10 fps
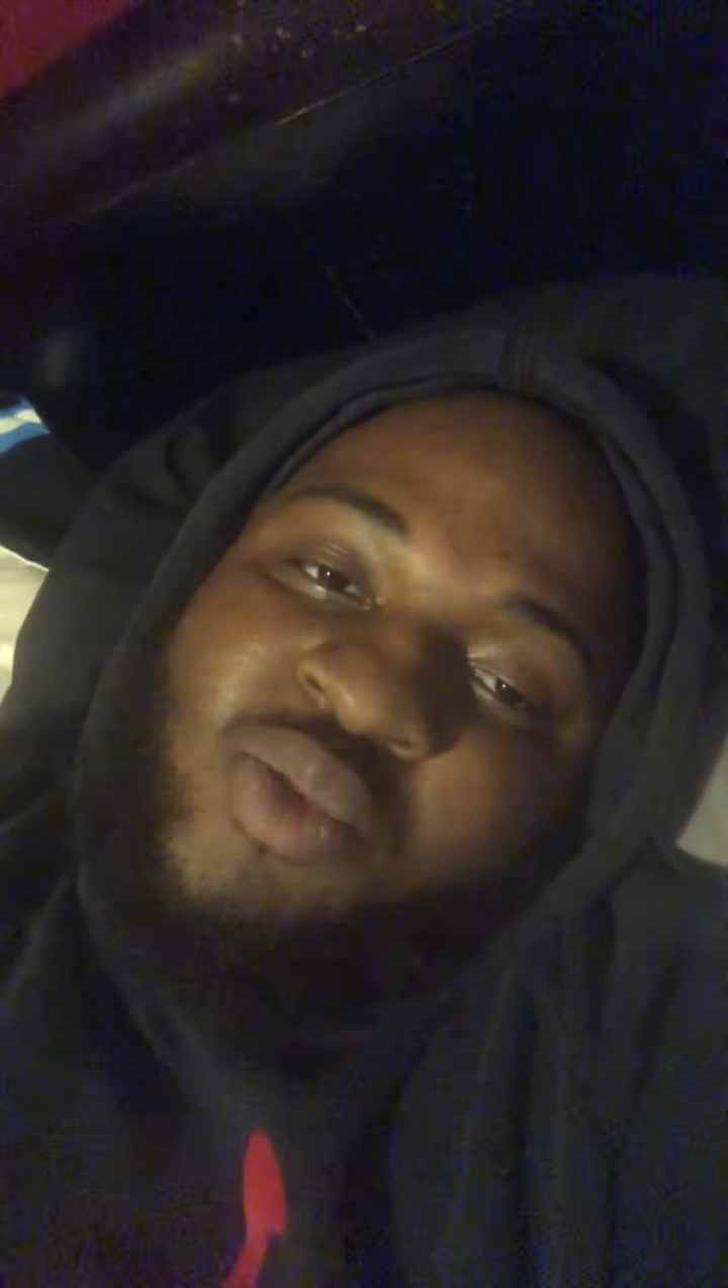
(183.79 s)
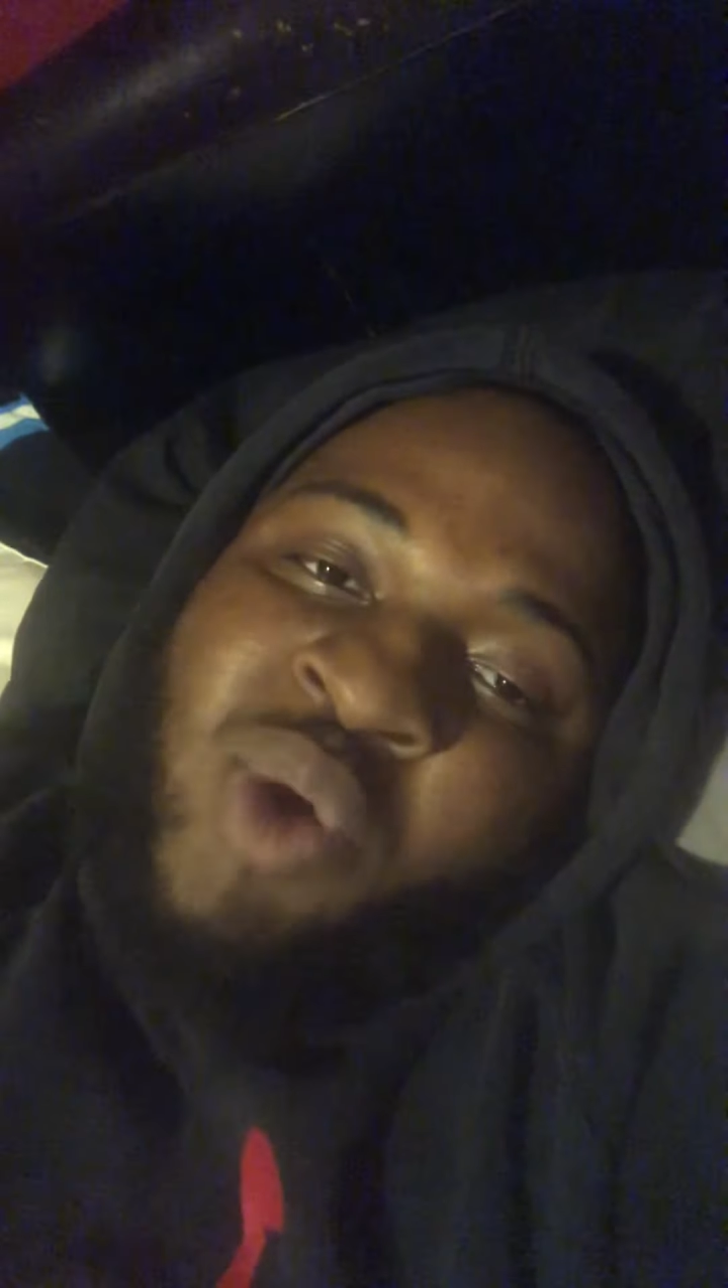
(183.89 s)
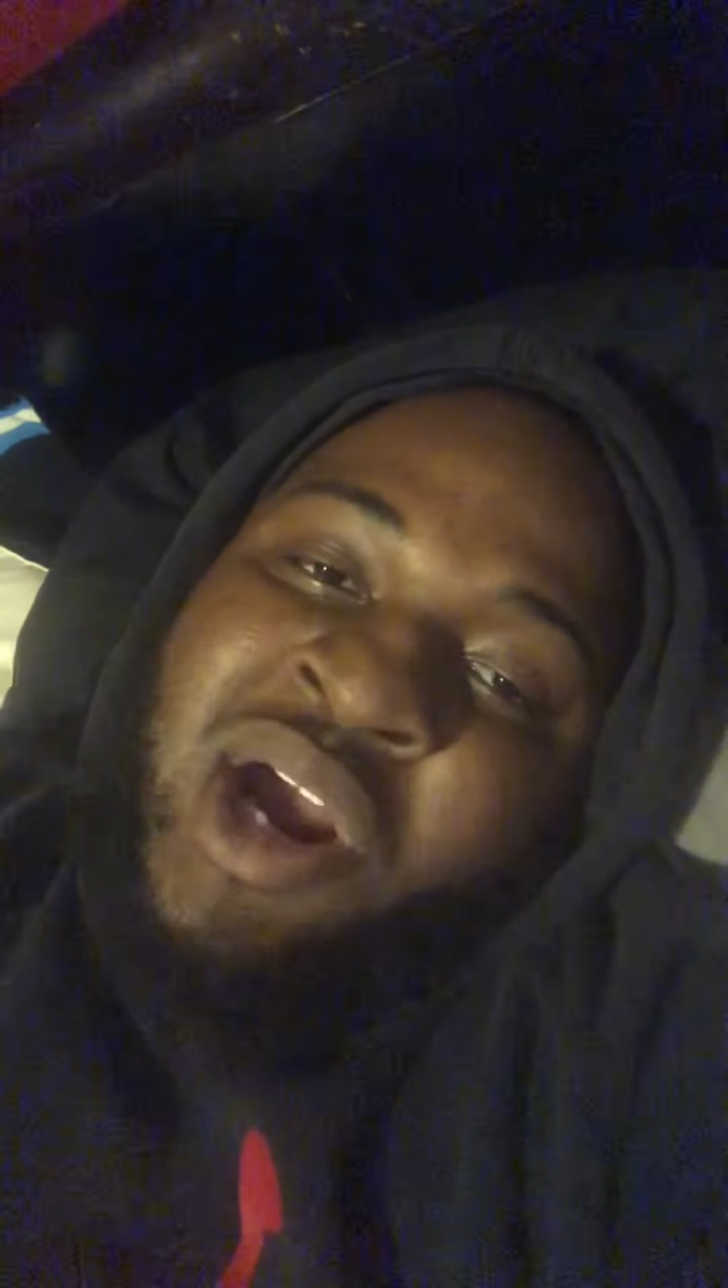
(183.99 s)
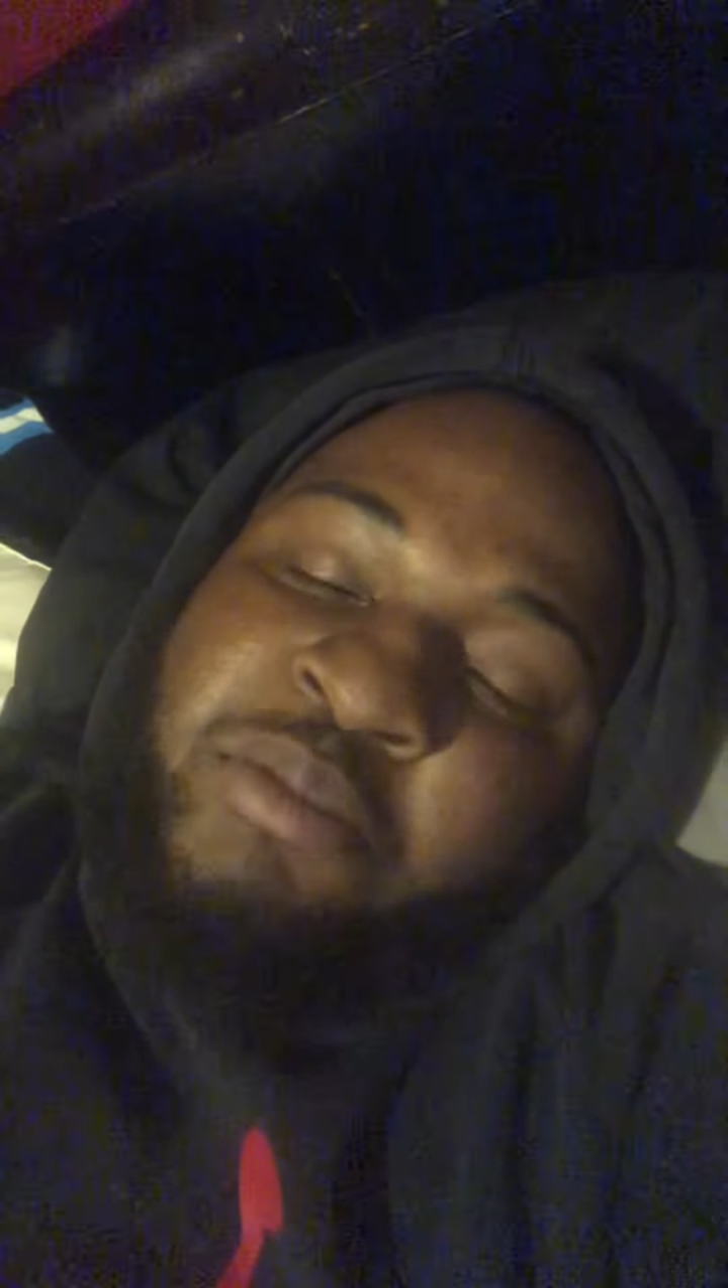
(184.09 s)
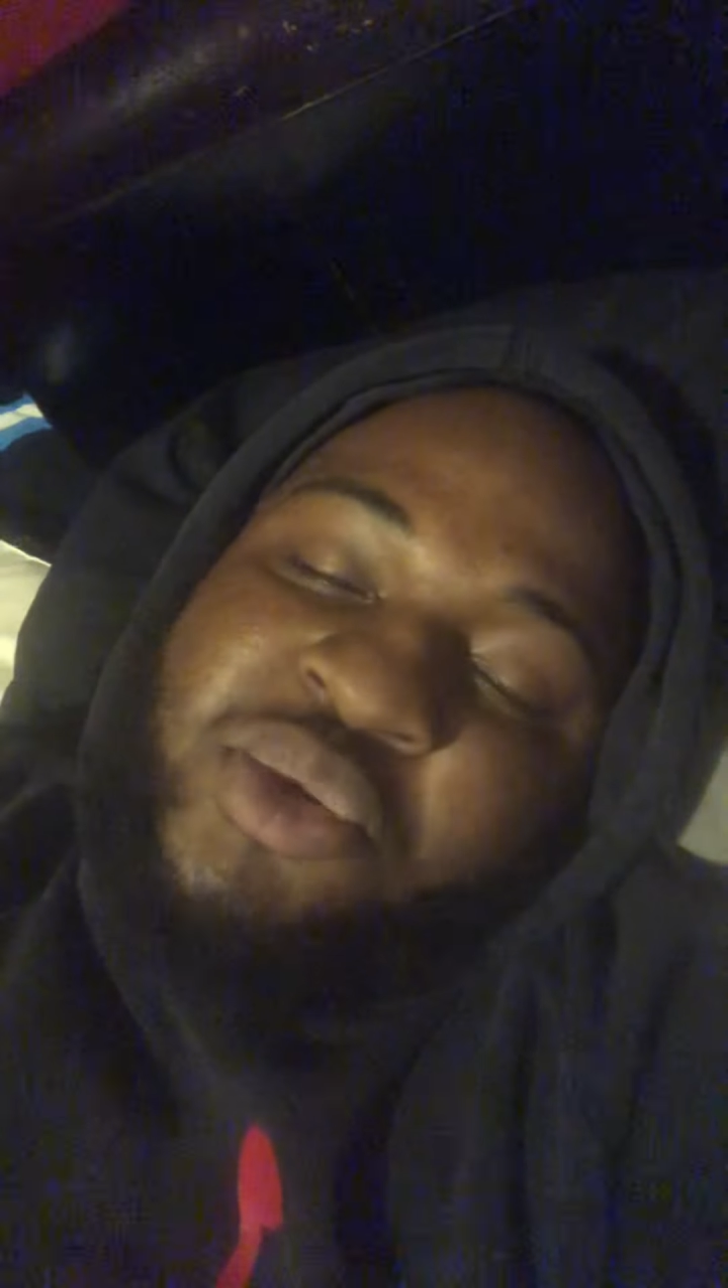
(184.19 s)

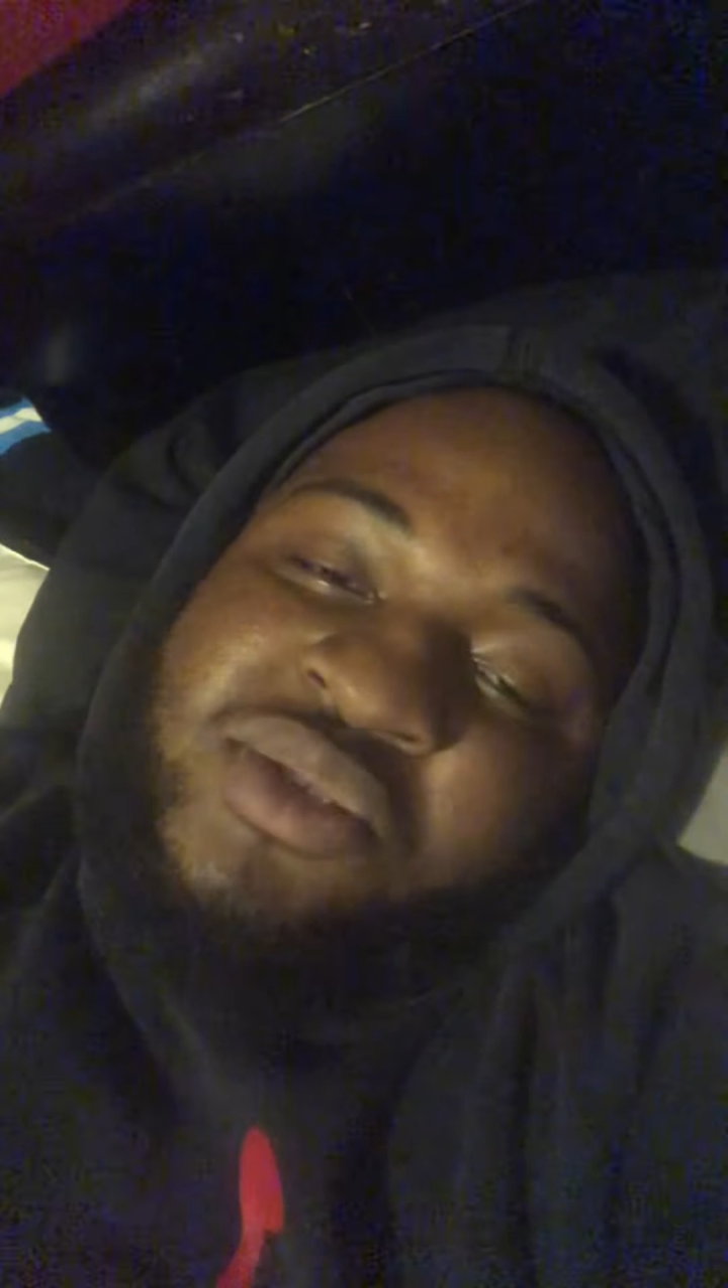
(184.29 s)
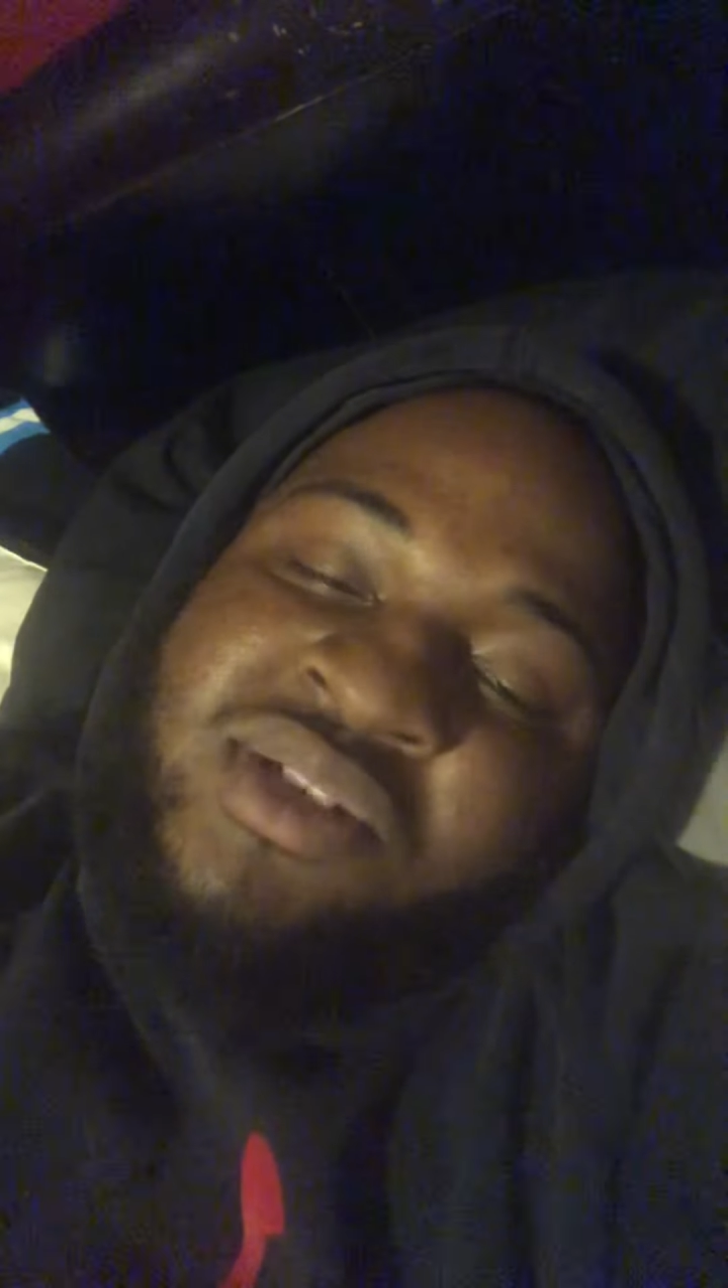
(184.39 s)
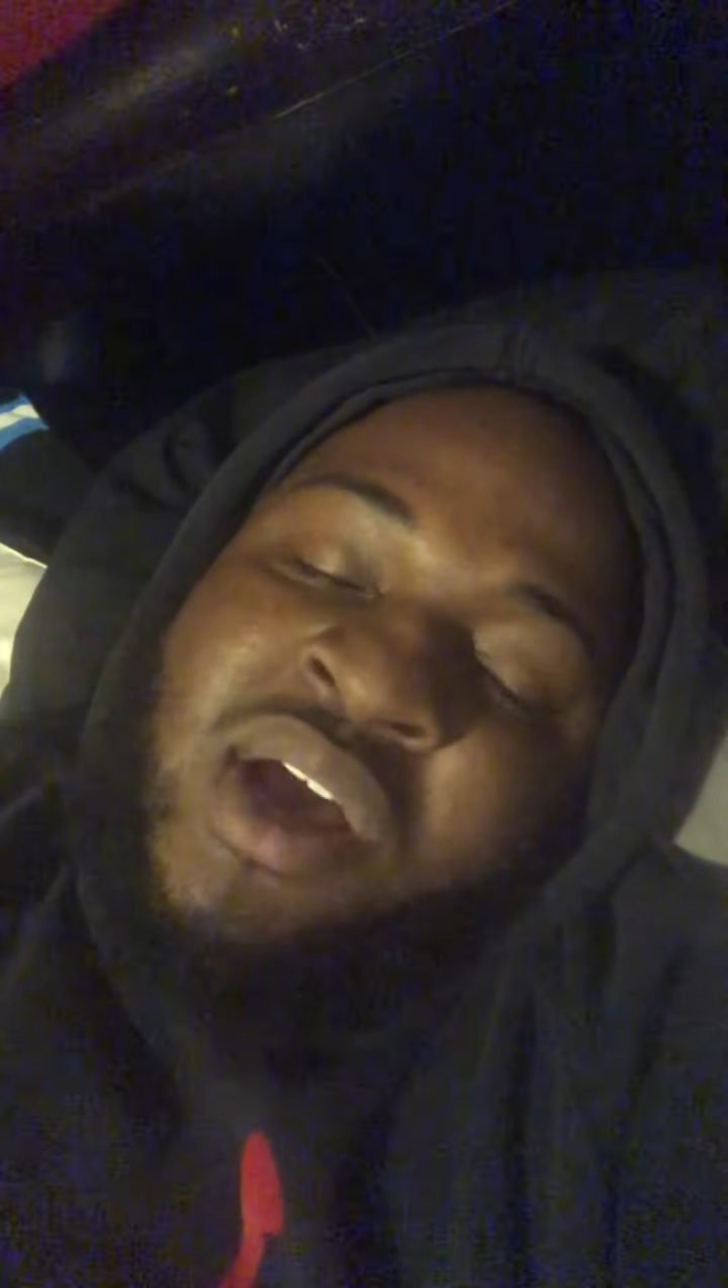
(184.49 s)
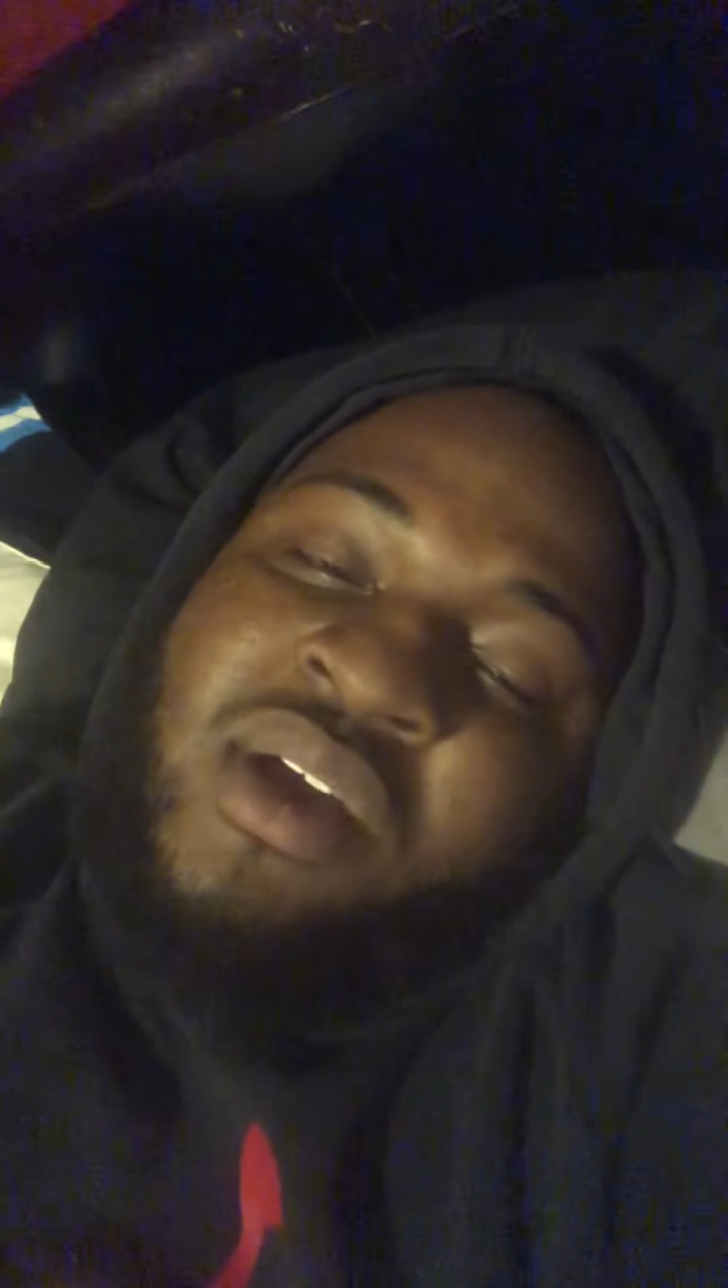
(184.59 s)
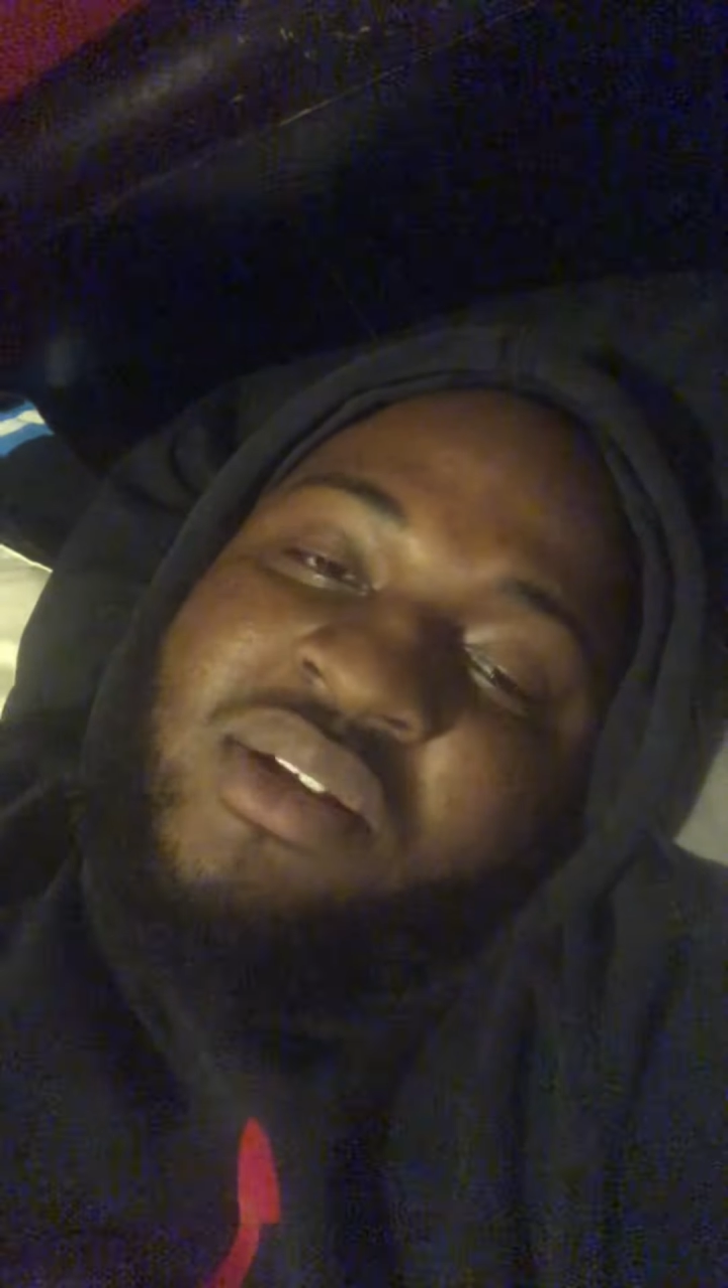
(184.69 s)
rappers